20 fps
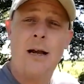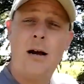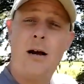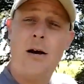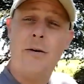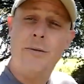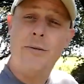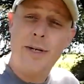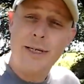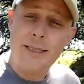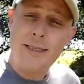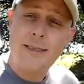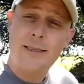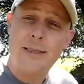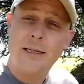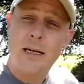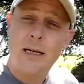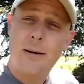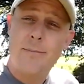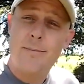On this
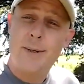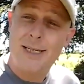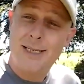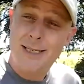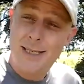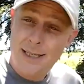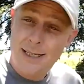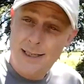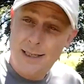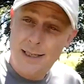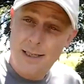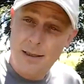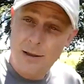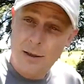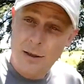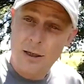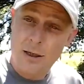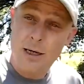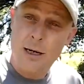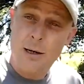
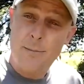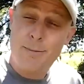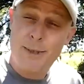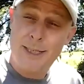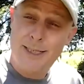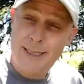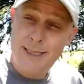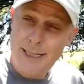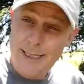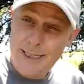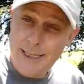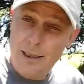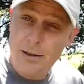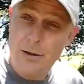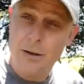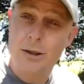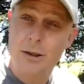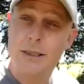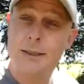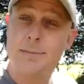particular
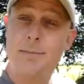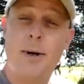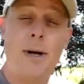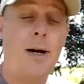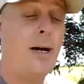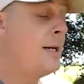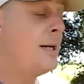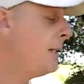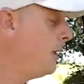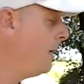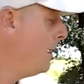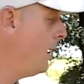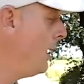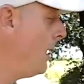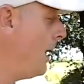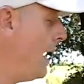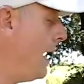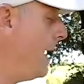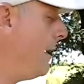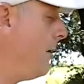spot,
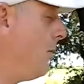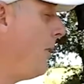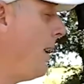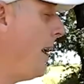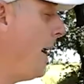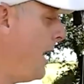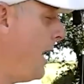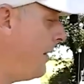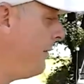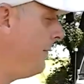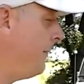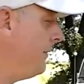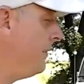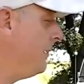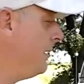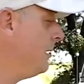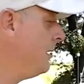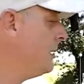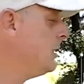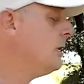I don't have
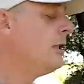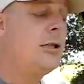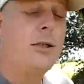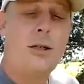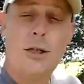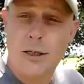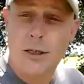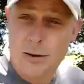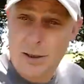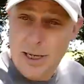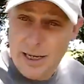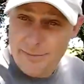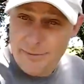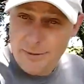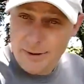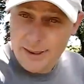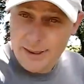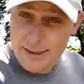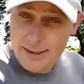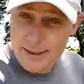to
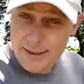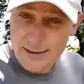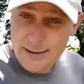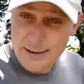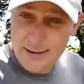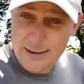level it.